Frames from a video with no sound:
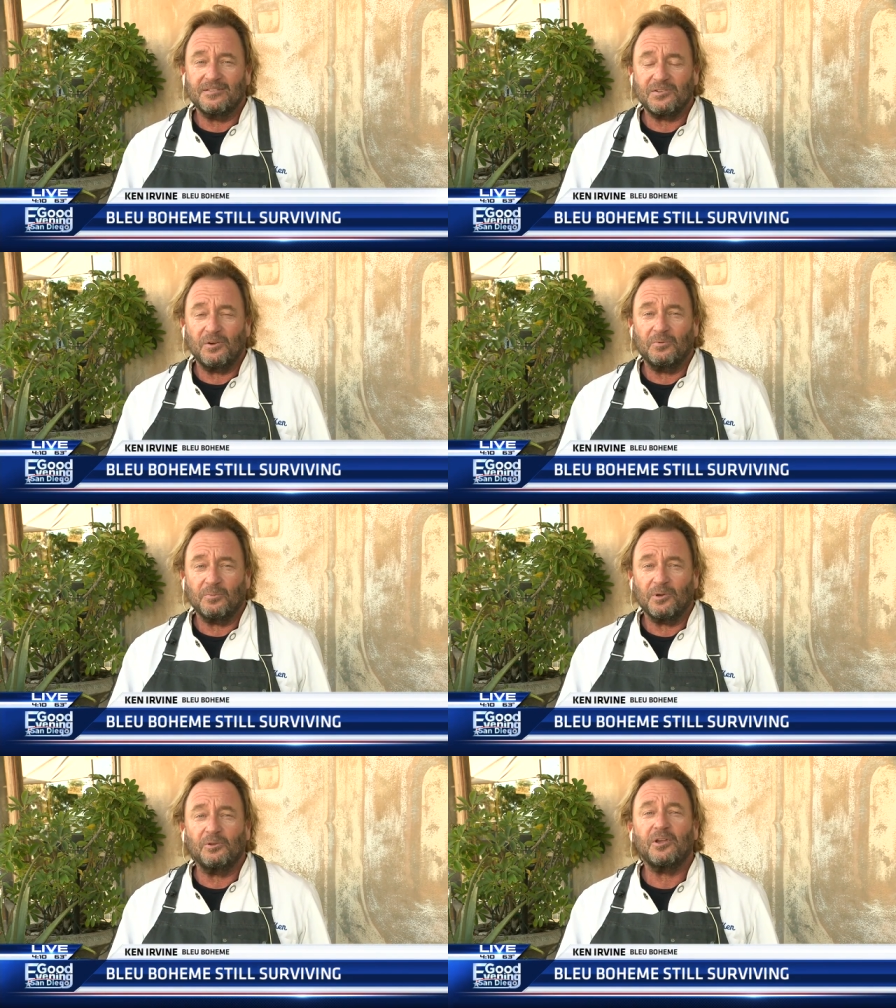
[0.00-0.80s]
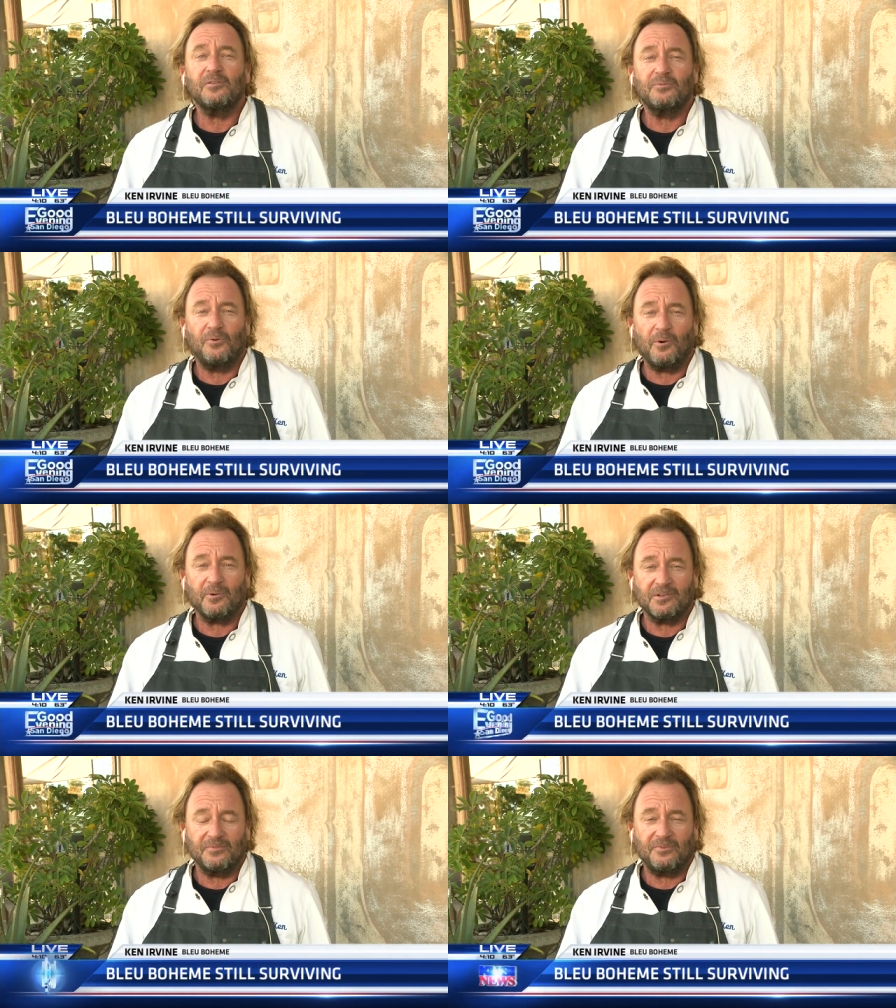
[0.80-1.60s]
so we're looking
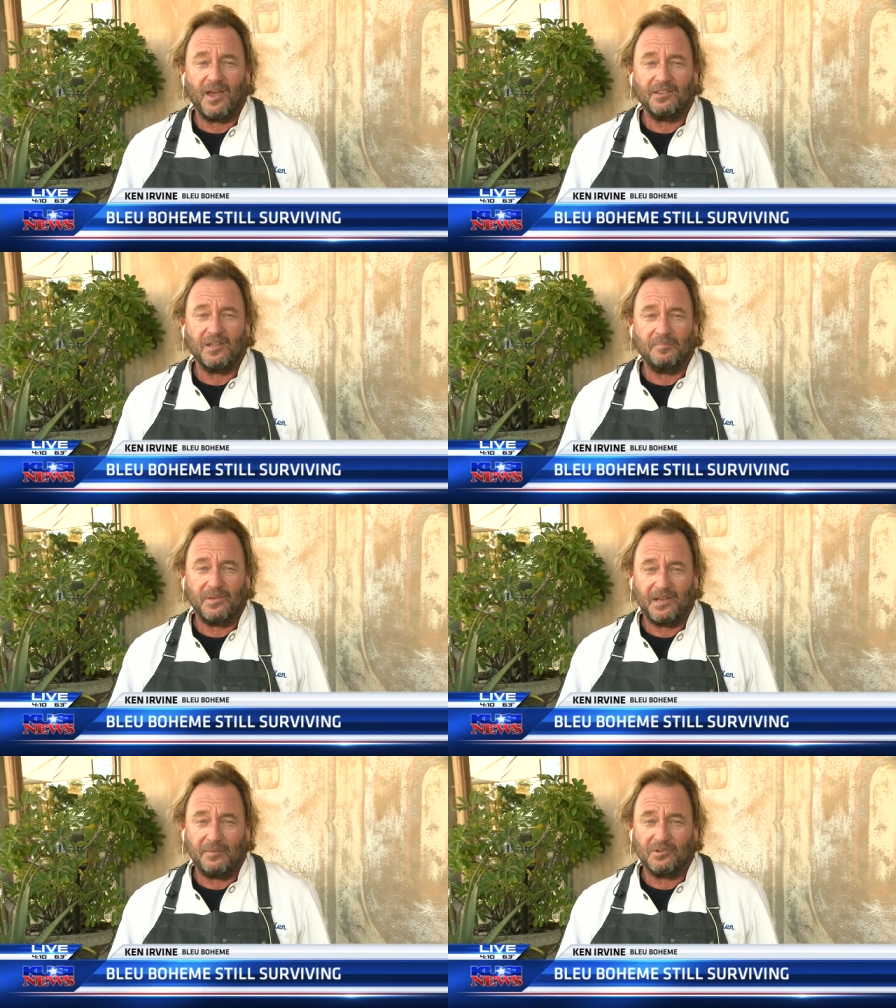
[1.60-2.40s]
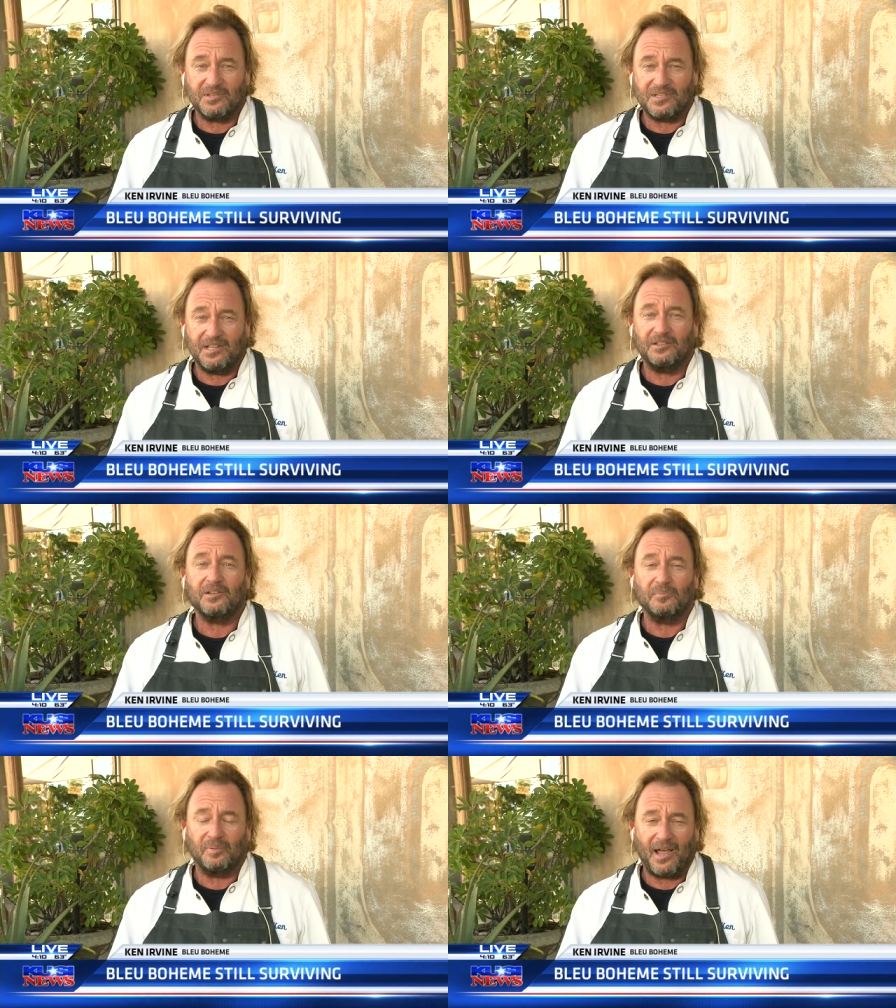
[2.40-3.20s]
forward to finally being able to see a
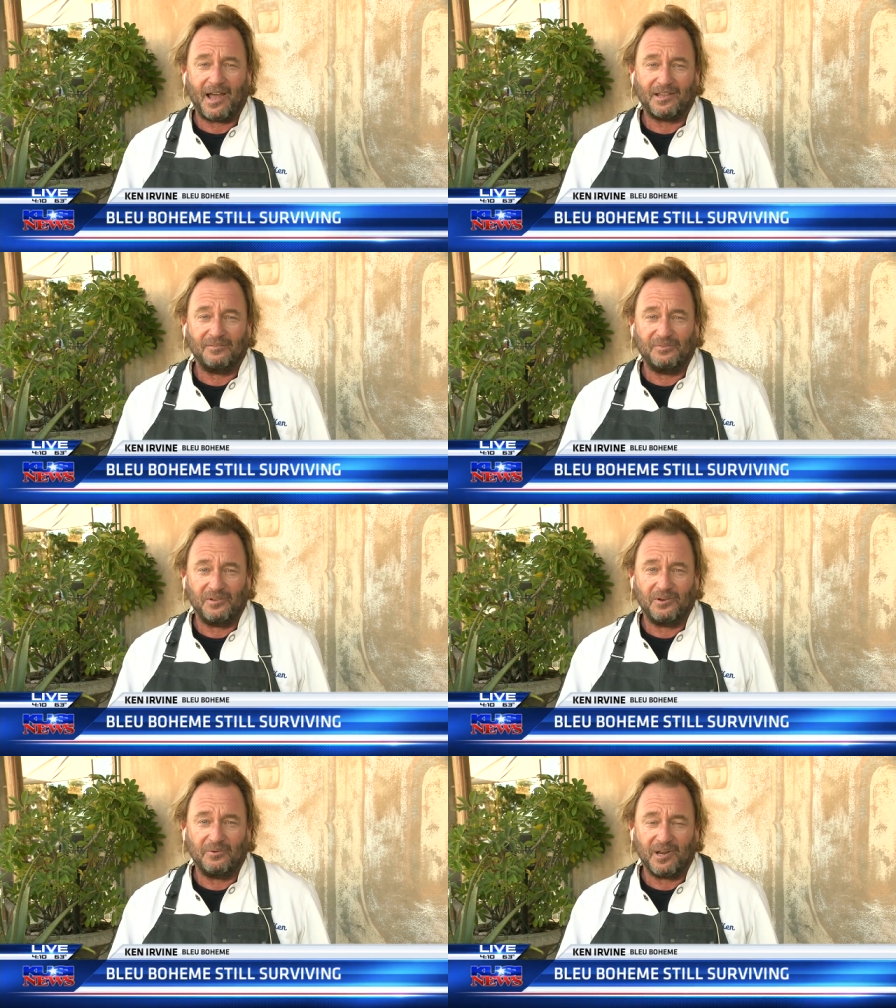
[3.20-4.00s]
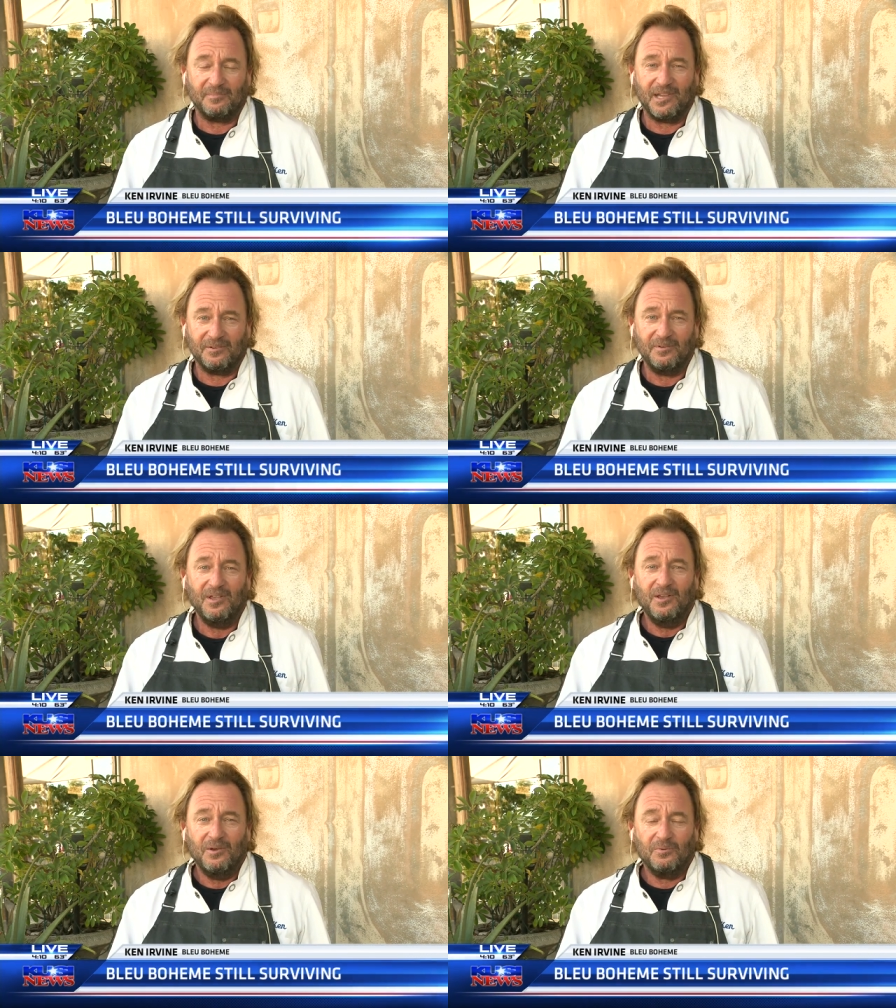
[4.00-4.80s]
little black, if you know what I mean,
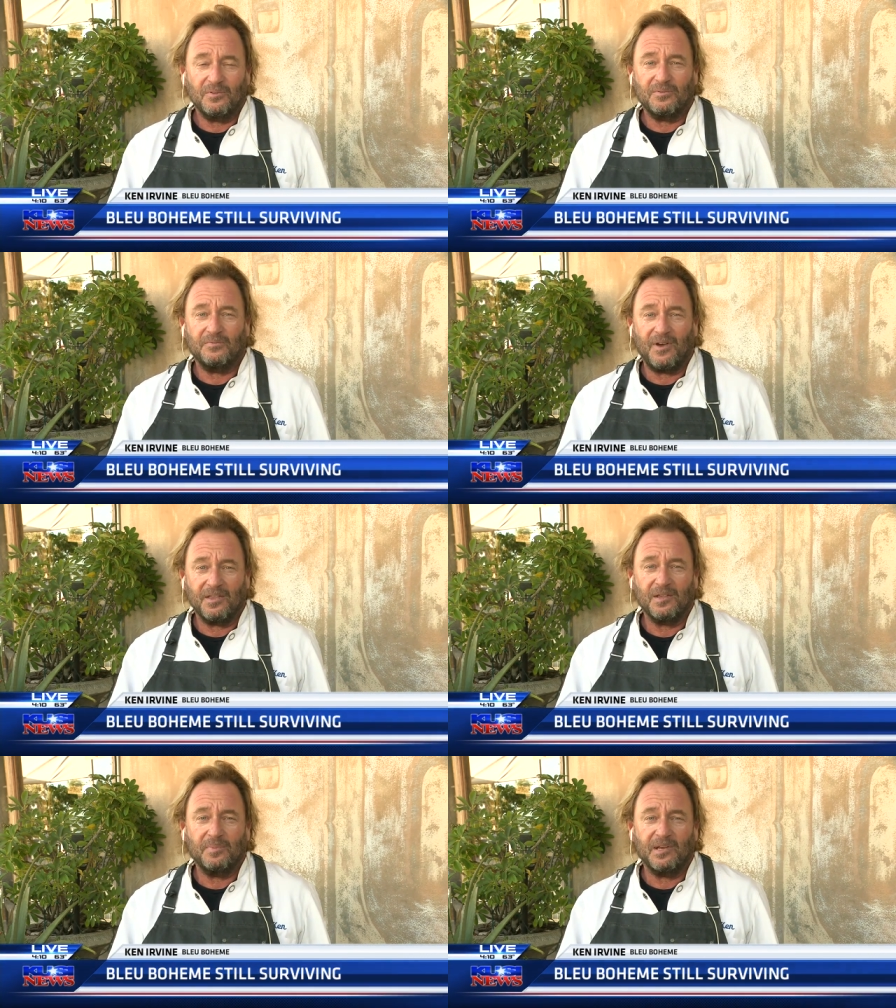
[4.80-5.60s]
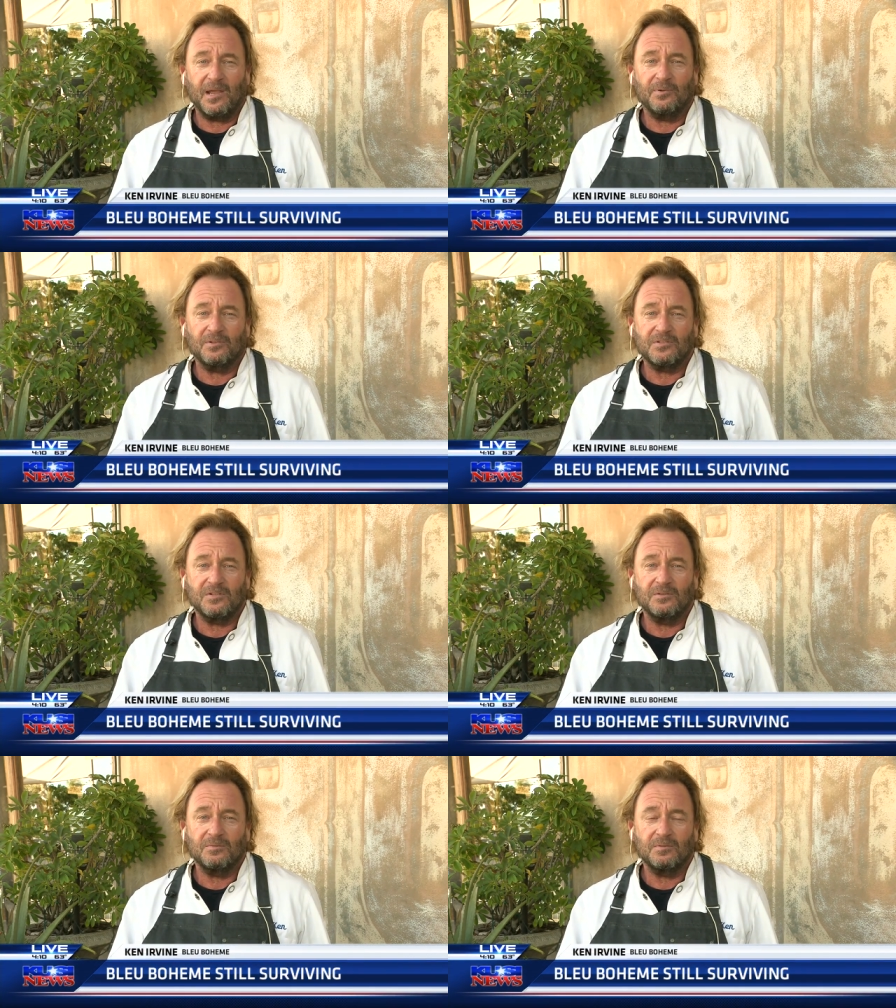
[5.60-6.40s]
with finally being able
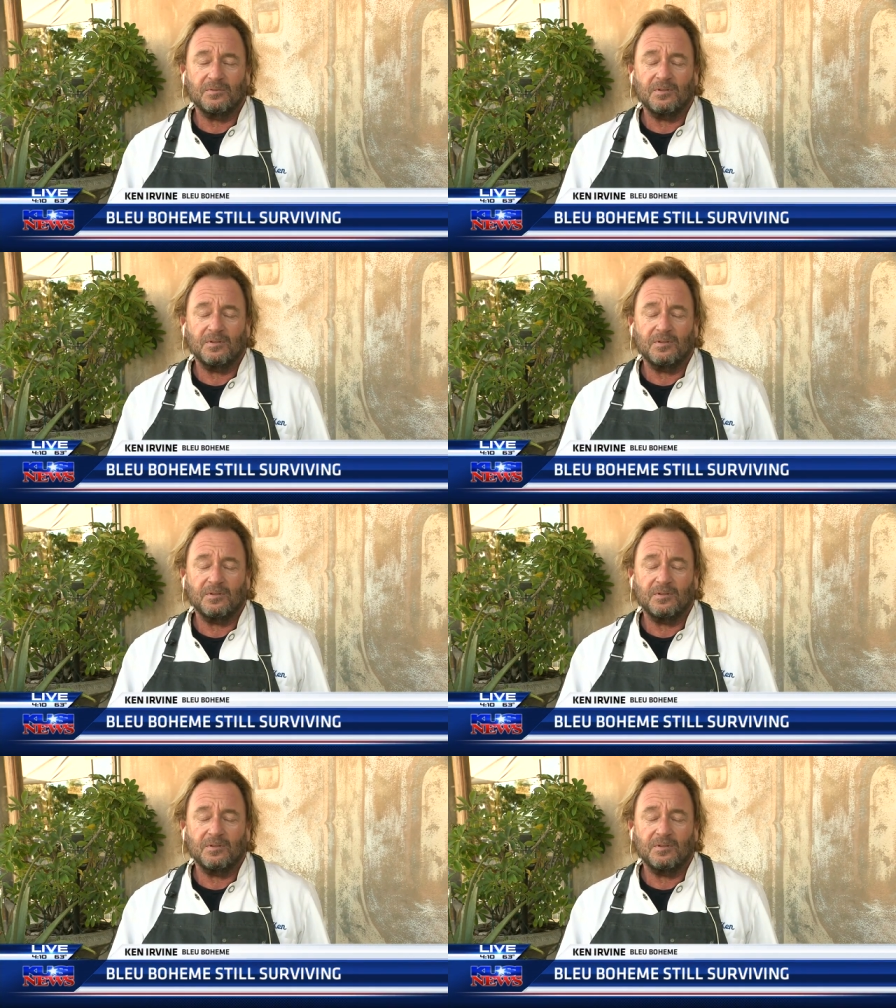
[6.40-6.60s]
to